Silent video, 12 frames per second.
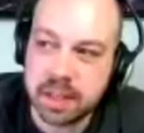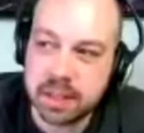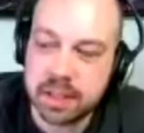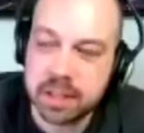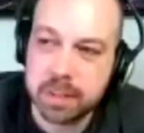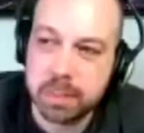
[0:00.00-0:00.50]
they
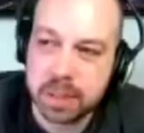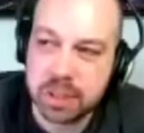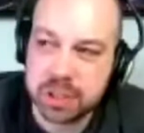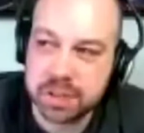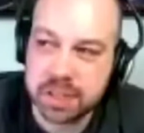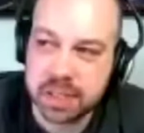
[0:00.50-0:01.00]
sent her a
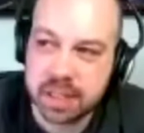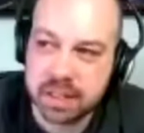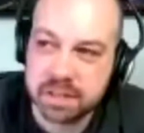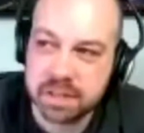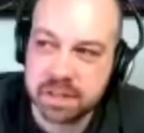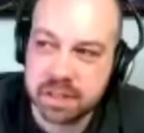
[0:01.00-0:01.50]
bunch of
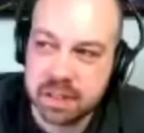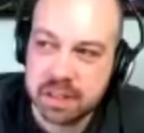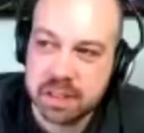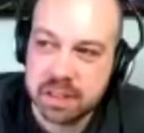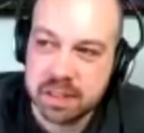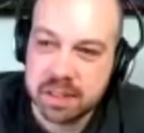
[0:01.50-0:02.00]
stuff.
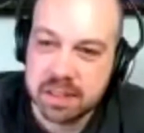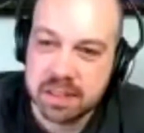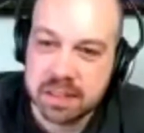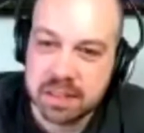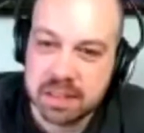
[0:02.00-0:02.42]
They